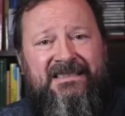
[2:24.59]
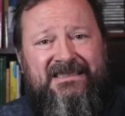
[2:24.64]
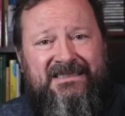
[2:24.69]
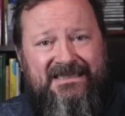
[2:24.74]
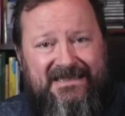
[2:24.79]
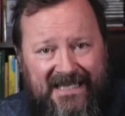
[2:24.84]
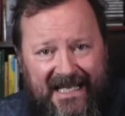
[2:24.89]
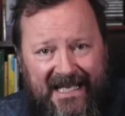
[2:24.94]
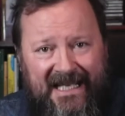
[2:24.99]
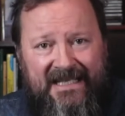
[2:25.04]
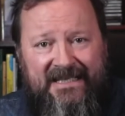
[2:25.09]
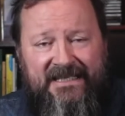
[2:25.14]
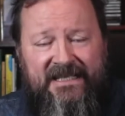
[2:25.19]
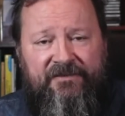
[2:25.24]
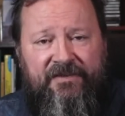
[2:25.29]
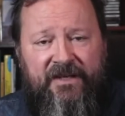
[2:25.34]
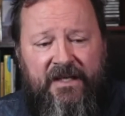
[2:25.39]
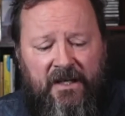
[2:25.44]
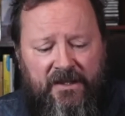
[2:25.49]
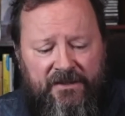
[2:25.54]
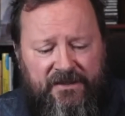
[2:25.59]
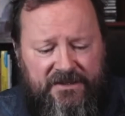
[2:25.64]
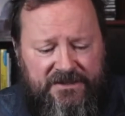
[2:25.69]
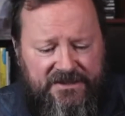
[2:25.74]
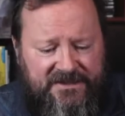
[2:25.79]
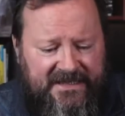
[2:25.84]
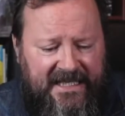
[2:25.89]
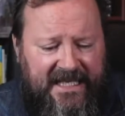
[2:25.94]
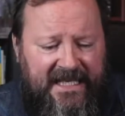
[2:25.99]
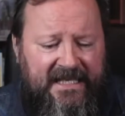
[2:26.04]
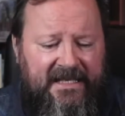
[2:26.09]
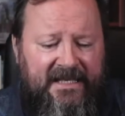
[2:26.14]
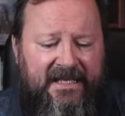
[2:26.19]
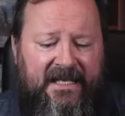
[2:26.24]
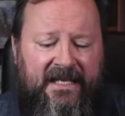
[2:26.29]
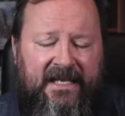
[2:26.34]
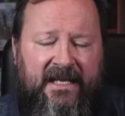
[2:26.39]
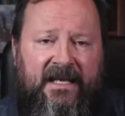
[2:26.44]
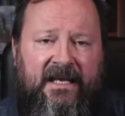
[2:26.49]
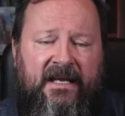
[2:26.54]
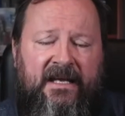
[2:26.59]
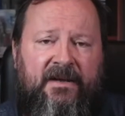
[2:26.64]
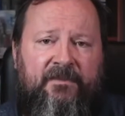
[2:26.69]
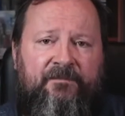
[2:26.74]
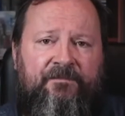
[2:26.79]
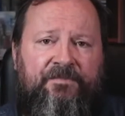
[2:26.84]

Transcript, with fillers: scientific understanding,